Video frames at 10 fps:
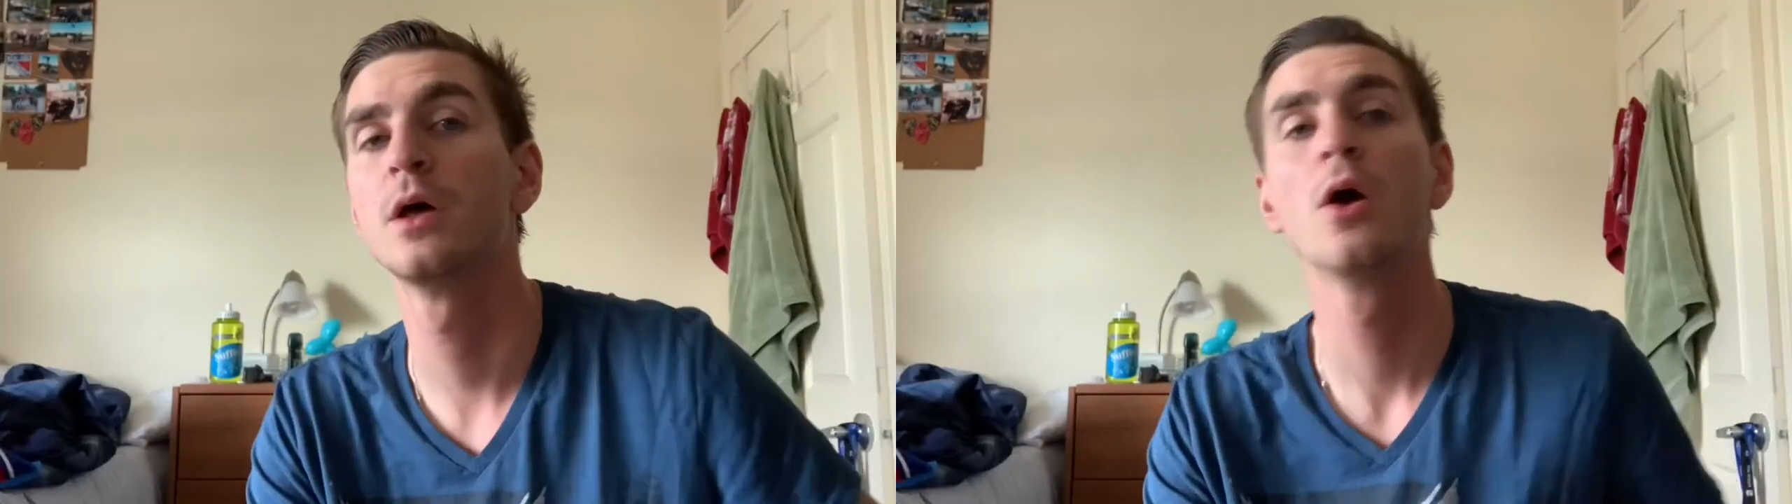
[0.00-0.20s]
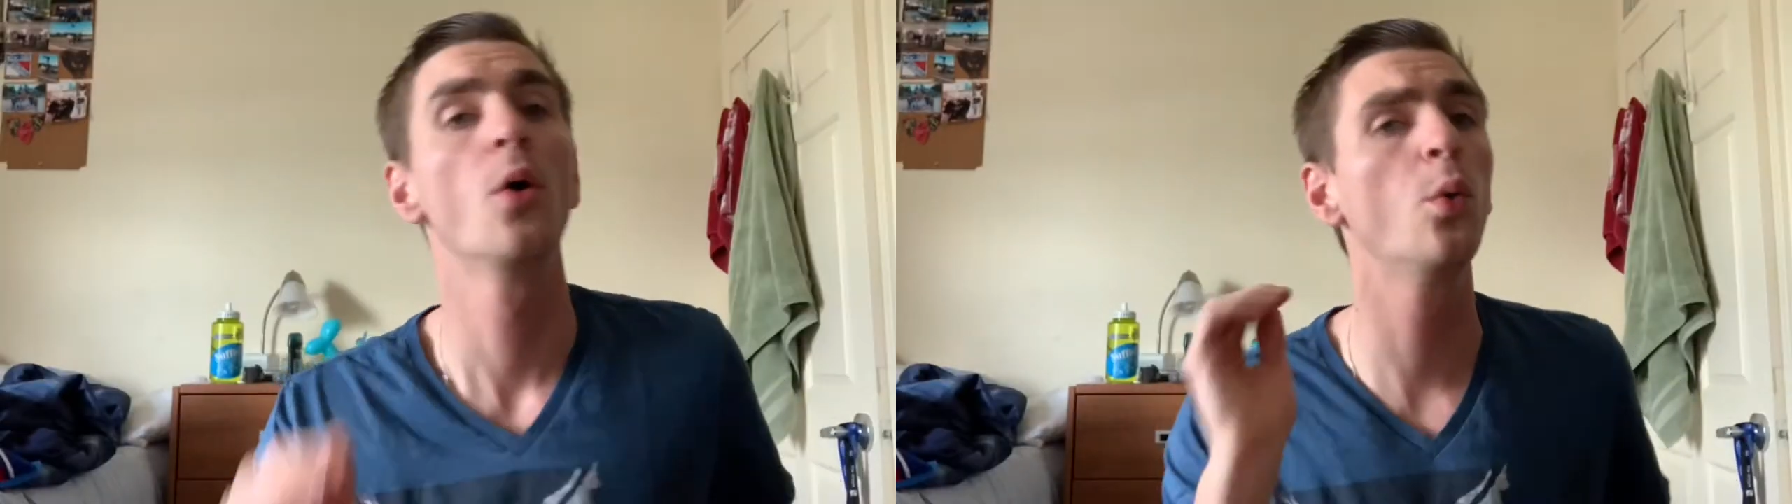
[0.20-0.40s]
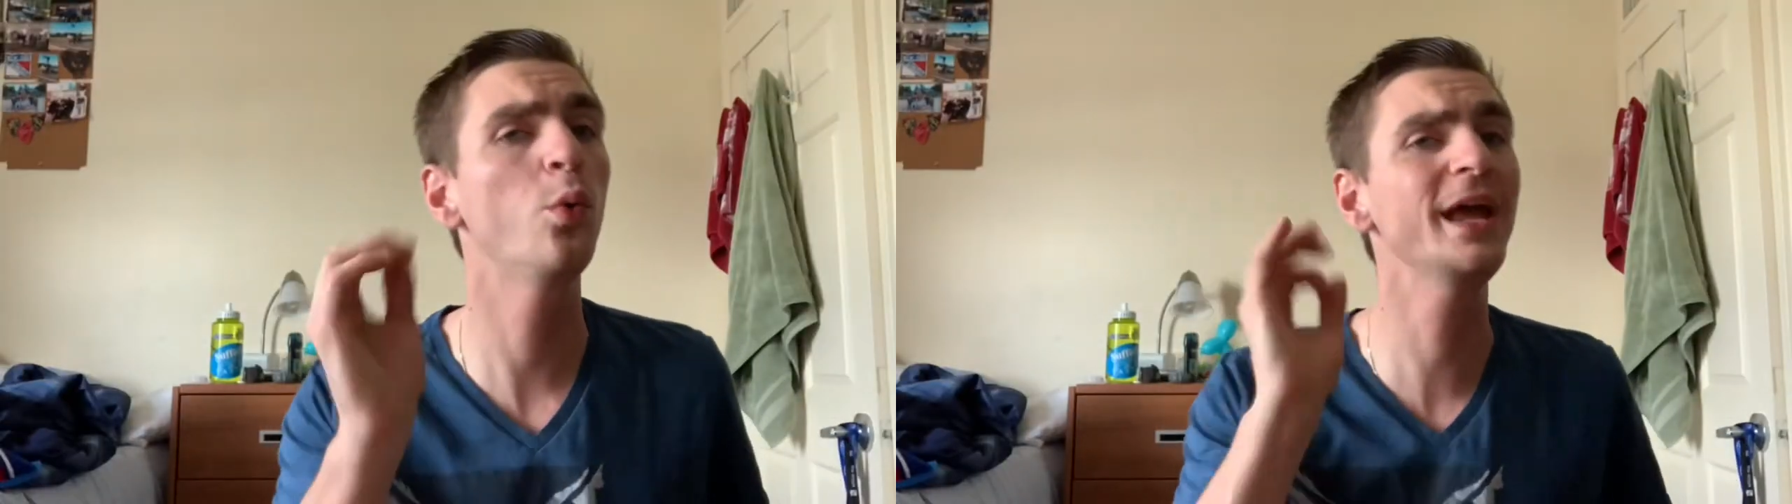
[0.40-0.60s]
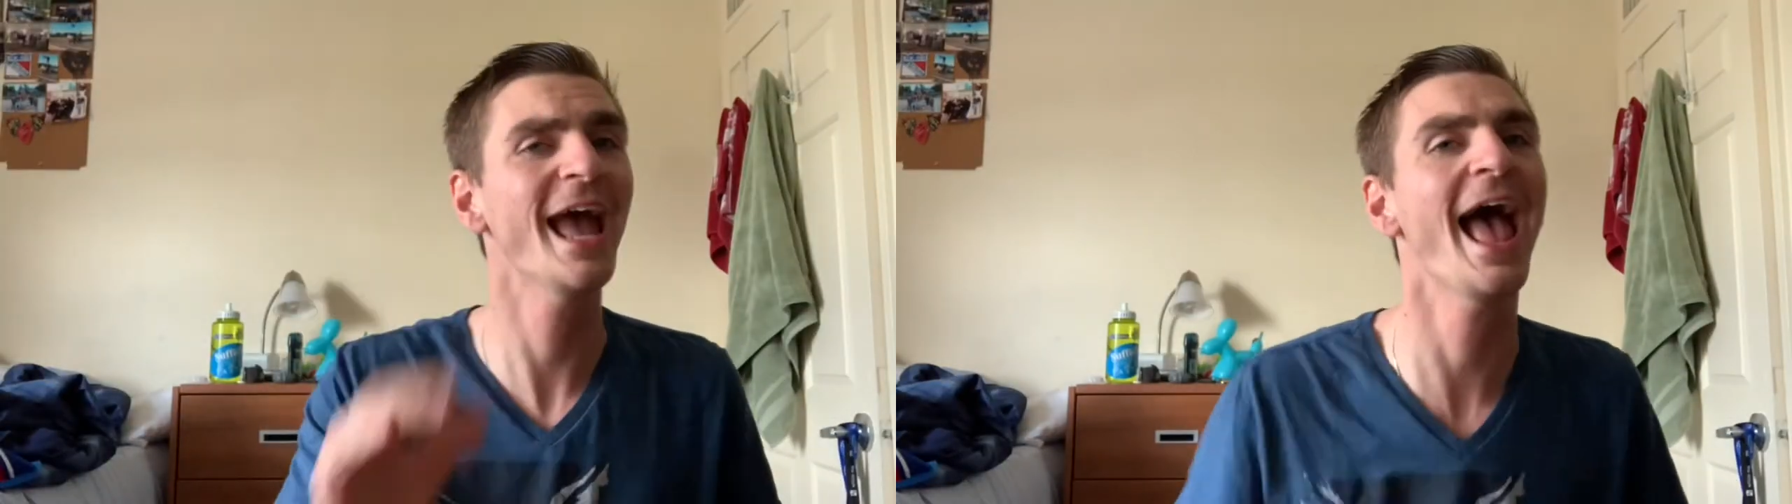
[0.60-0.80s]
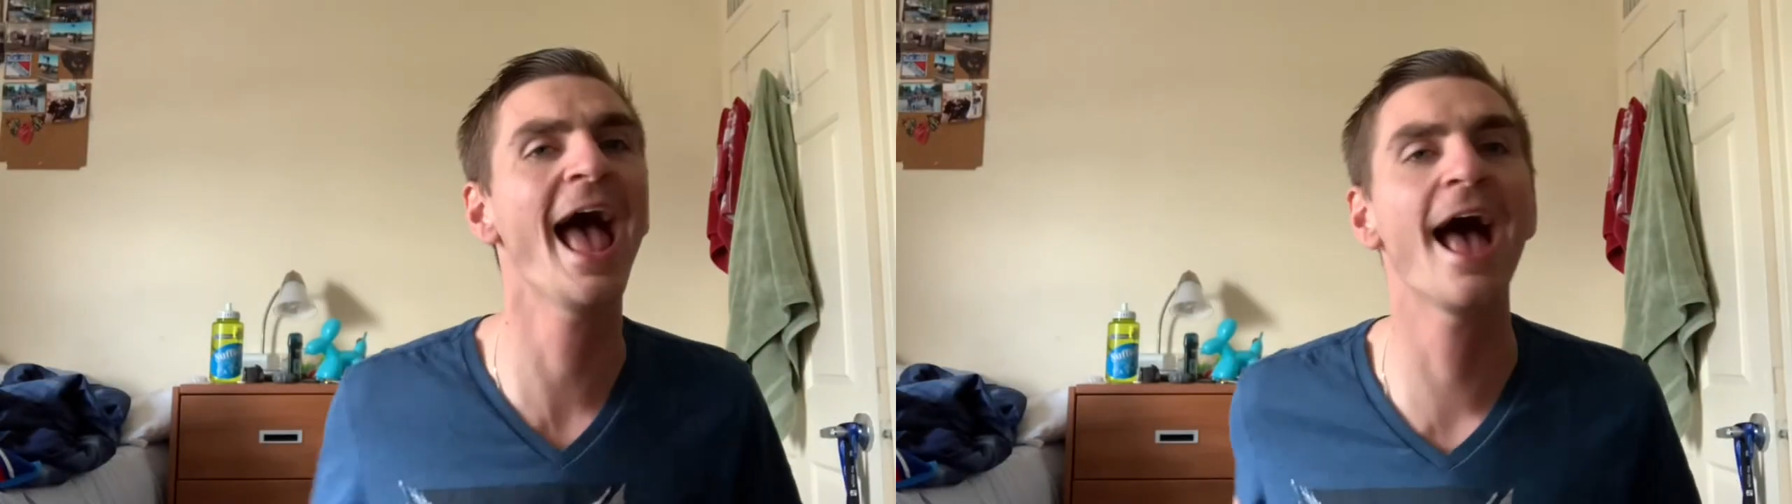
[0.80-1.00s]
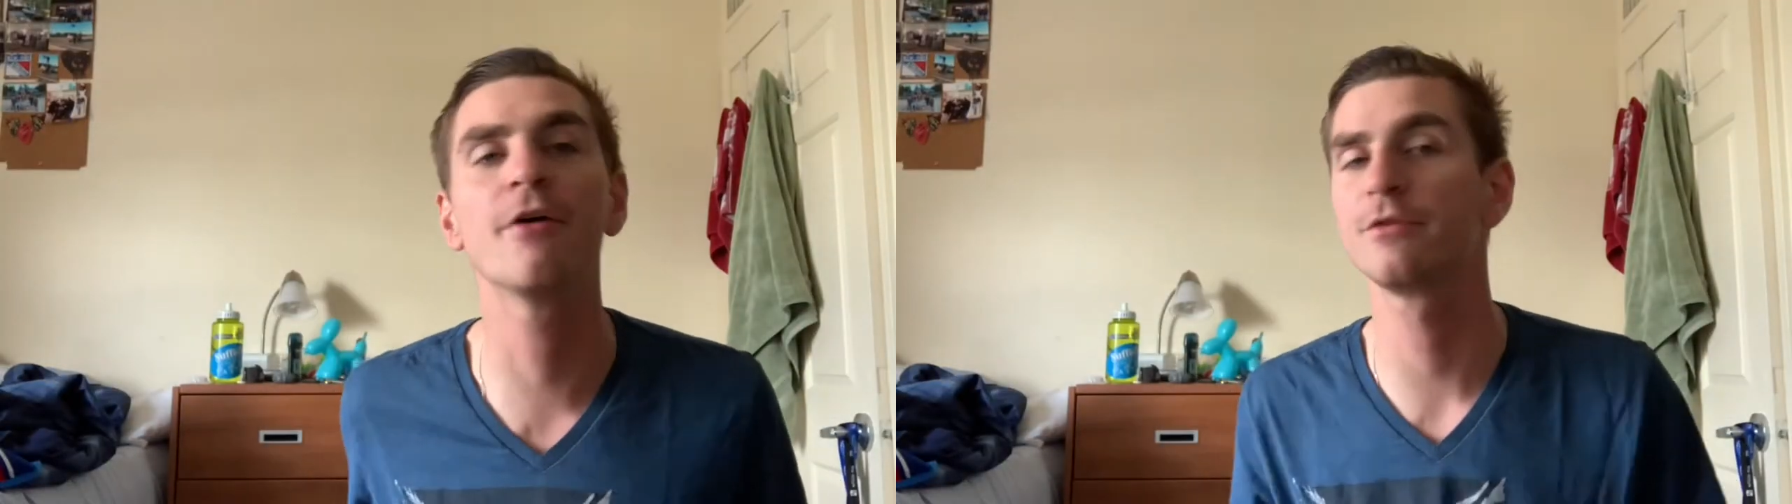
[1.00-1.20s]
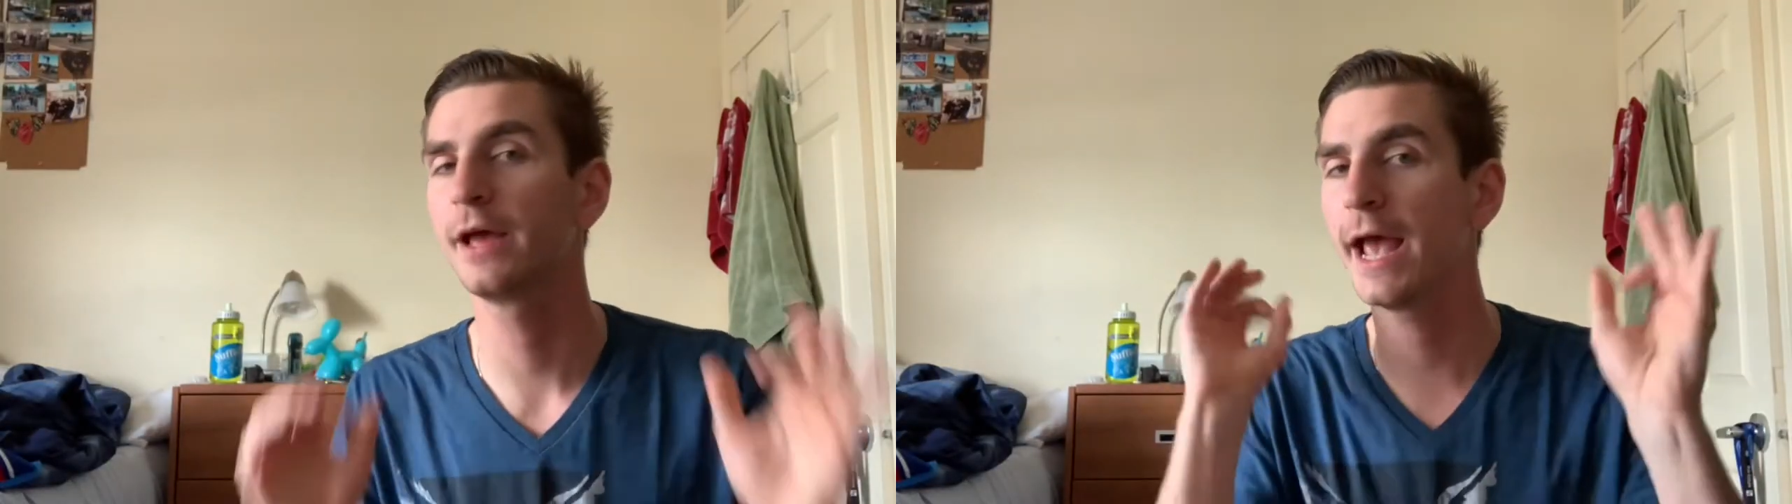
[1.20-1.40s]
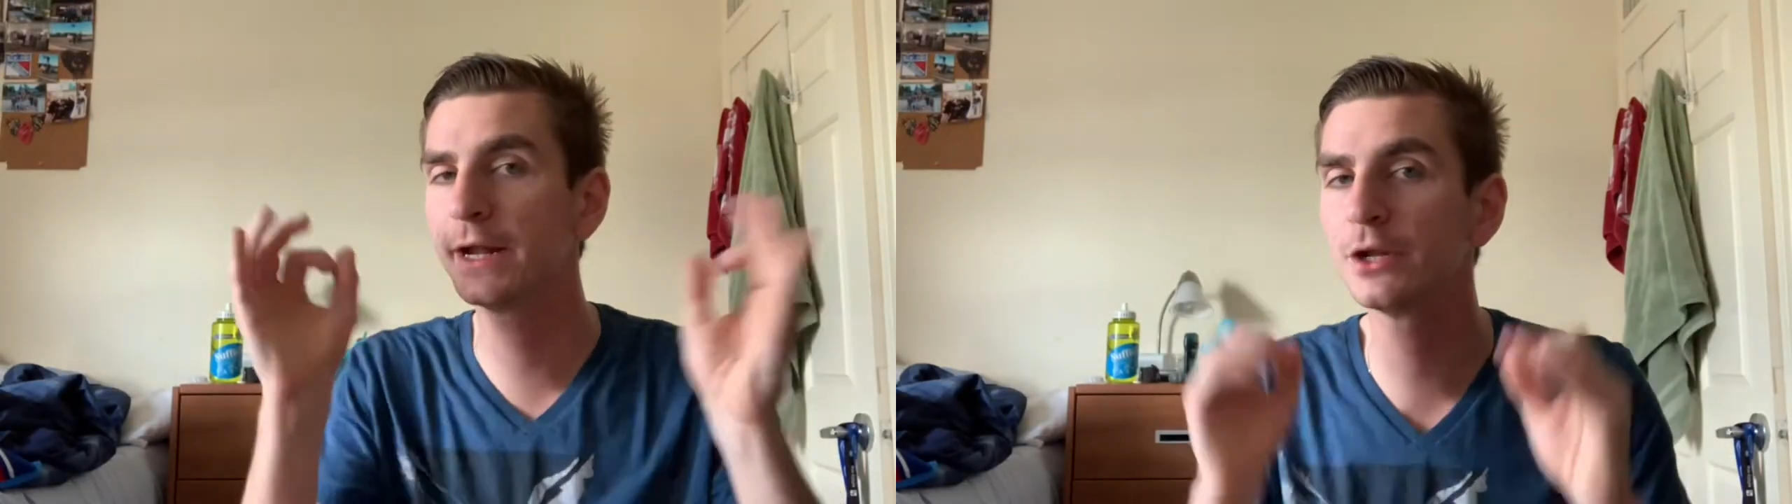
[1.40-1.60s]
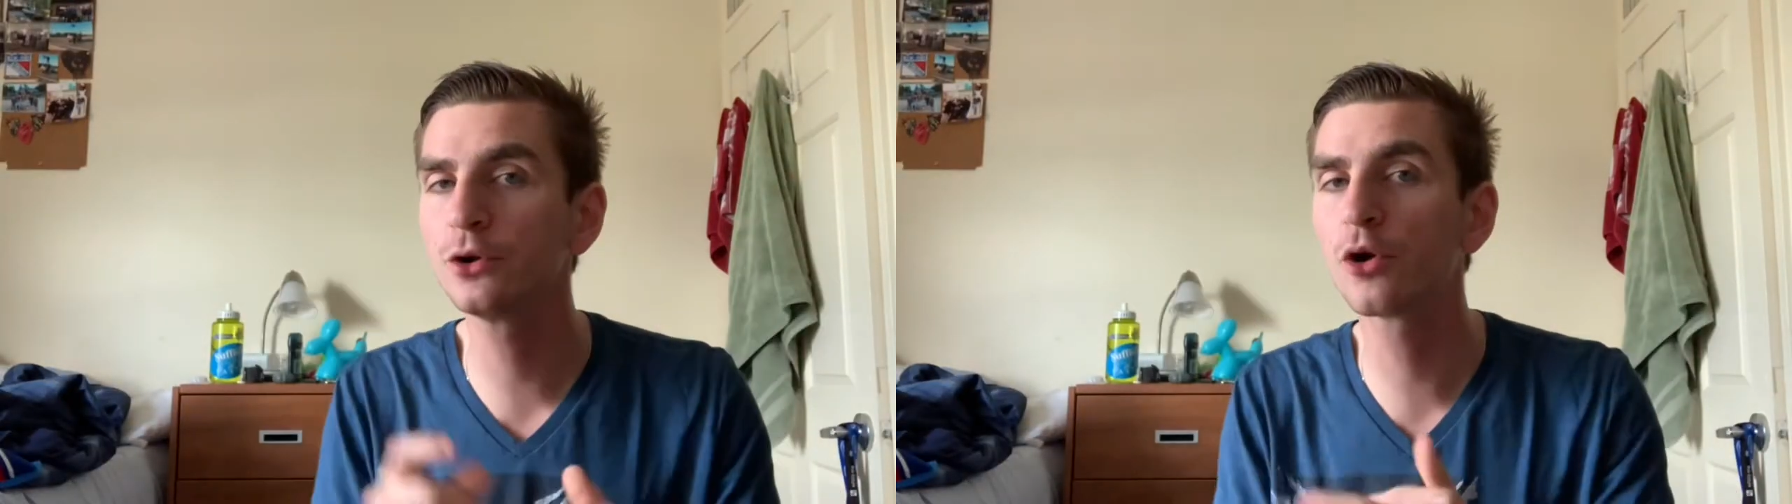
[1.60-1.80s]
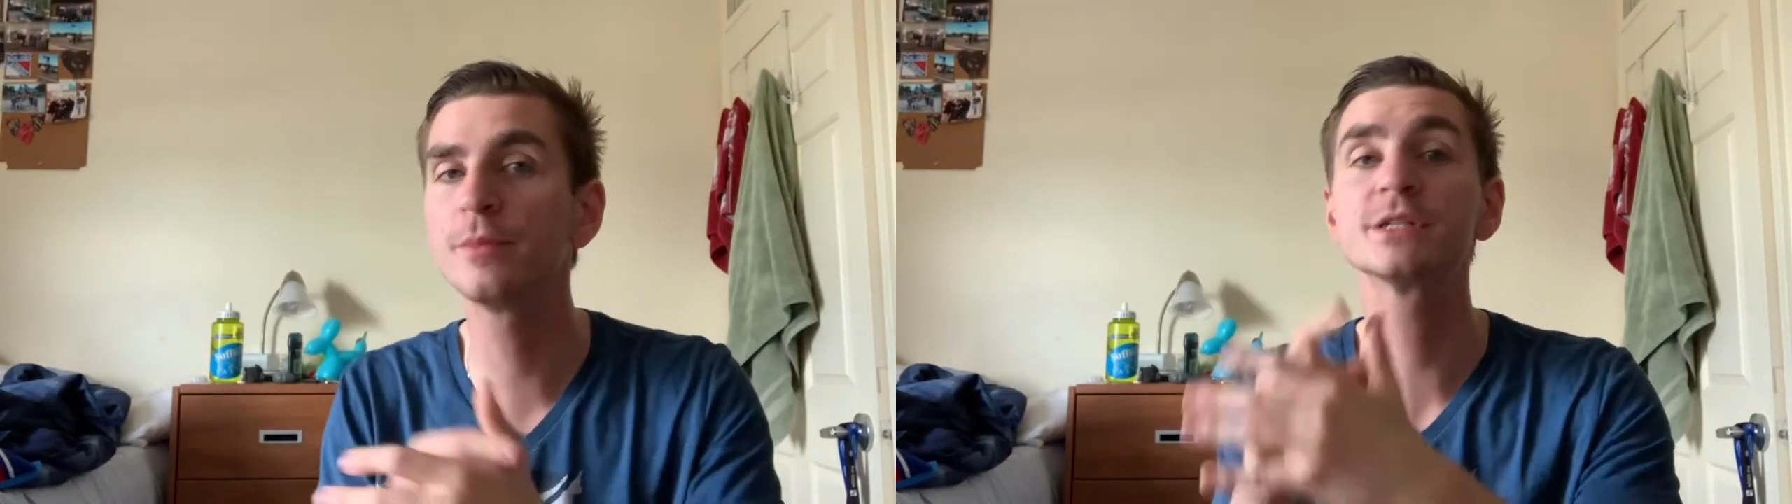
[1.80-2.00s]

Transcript: We have an enormous